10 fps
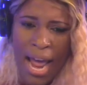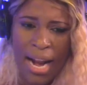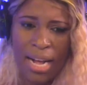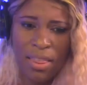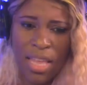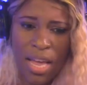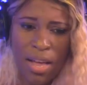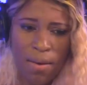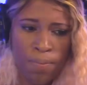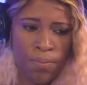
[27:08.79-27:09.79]
And I
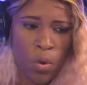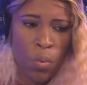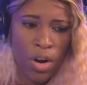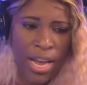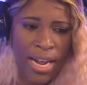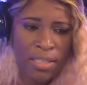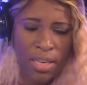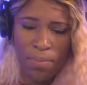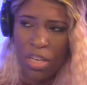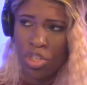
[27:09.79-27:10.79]
think we're getting
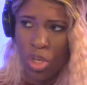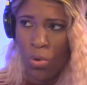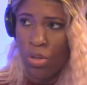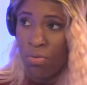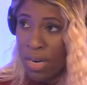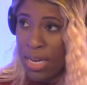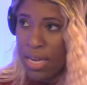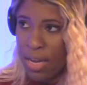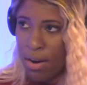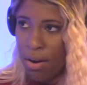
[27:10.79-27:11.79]
something so
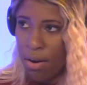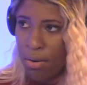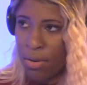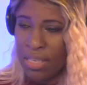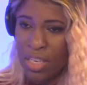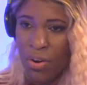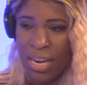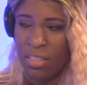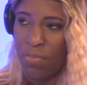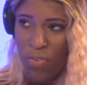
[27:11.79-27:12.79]
unique here,
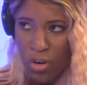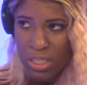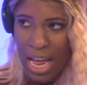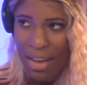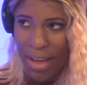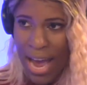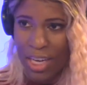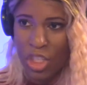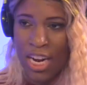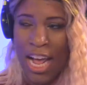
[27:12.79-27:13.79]
considering it's the first live
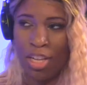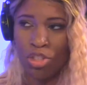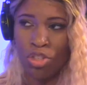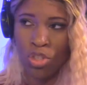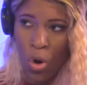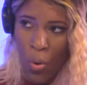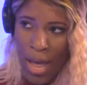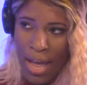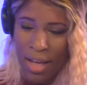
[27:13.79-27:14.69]
action and it's so